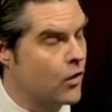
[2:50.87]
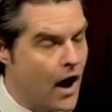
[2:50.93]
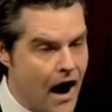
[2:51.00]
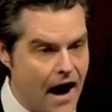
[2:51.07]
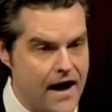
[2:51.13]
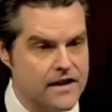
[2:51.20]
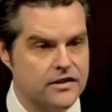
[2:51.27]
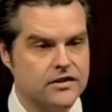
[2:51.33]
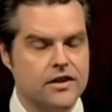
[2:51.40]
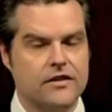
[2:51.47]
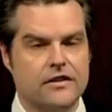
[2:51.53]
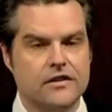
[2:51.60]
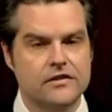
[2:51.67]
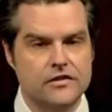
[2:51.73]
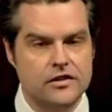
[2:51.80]
rise to
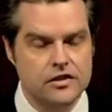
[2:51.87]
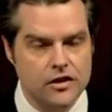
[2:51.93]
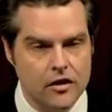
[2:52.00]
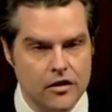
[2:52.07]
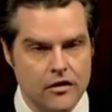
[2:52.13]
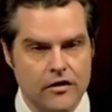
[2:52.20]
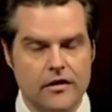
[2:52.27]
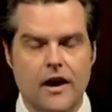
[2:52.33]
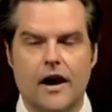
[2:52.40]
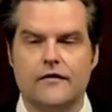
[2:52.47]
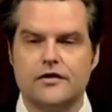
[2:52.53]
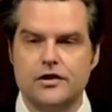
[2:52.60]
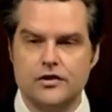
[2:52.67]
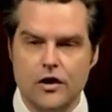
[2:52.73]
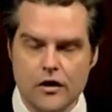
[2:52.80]
the concern
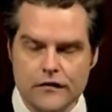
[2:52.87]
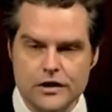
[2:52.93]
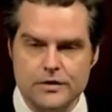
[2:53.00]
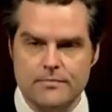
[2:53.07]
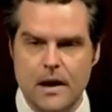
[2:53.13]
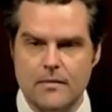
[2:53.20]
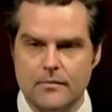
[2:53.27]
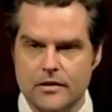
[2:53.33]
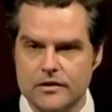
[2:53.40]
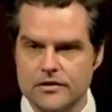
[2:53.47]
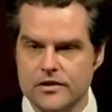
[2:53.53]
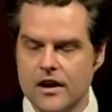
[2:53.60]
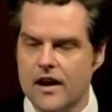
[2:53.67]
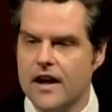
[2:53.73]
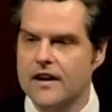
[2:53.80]
of service
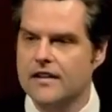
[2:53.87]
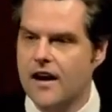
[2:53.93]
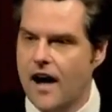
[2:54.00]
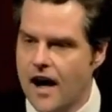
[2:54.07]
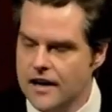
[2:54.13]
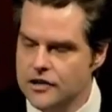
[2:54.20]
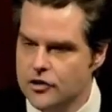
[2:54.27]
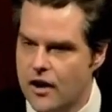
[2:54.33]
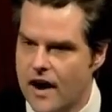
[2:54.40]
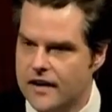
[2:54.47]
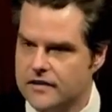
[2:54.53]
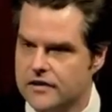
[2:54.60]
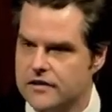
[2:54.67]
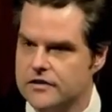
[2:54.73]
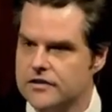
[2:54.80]
members and
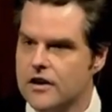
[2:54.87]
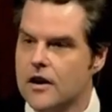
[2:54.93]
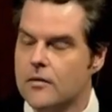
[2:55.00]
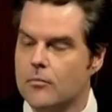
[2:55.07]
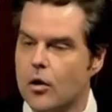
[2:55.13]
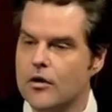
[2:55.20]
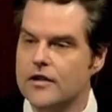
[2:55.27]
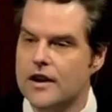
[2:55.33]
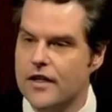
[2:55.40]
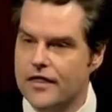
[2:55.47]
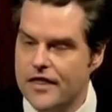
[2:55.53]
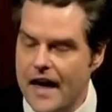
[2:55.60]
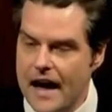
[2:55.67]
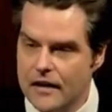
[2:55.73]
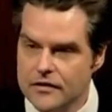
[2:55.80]
contractors. More than
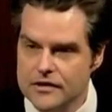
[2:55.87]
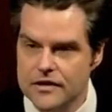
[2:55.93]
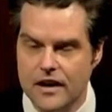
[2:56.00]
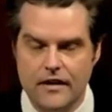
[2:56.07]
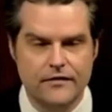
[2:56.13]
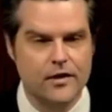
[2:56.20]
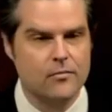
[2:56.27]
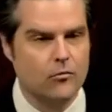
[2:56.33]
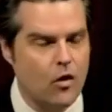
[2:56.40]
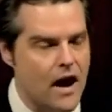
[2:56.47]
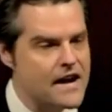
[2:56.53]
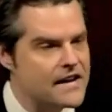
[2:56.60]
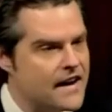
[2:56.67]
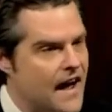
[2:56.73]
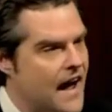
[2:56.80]
1,000 of them
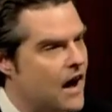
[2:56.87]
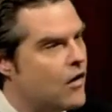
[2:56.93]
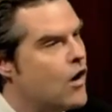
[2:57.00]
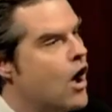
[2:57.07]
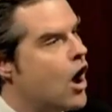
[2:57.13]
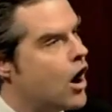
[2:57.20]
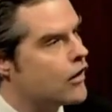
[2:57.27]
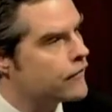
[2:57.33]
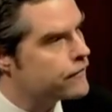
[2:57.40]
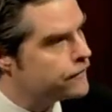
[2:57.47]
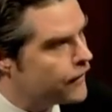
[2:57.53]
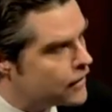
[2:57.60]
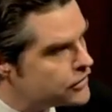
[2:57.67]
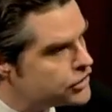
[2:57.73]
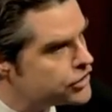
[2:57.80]
right now are
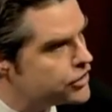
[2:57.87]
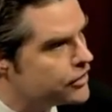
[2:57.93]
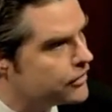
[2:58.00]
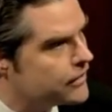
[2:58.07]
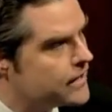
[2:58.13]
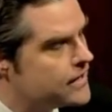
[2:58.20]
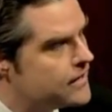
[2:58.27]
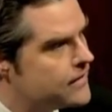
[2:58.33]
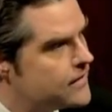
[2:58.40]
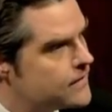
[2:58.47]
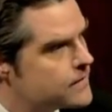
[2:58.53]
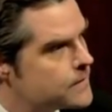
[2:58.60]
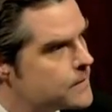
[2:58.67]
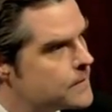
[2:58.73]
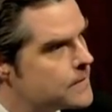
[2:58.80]
functionally
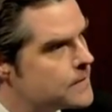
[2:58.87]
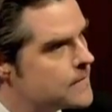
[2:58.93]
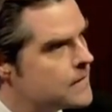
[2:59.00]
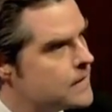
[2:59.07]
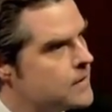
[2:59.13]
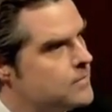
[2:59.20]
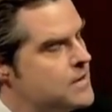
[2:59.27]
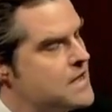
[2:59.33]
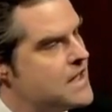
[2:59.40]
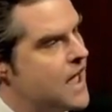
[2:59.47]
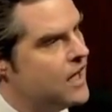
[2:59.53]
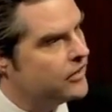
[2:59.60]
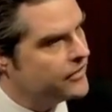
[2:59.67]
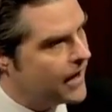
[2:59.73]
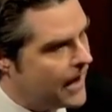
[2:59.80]
being
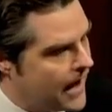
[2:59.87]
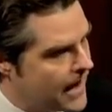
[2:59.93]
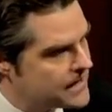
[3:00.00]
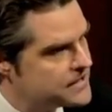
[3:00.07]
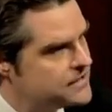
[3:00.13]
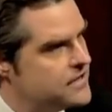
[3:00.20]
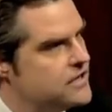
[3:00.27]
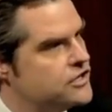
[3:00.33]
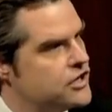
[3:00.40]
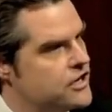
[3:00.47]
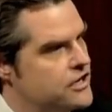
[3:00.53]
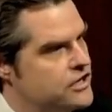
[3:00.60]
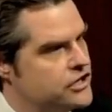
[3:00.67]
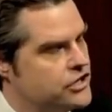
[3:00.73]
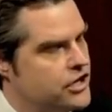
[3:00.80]
held hostage in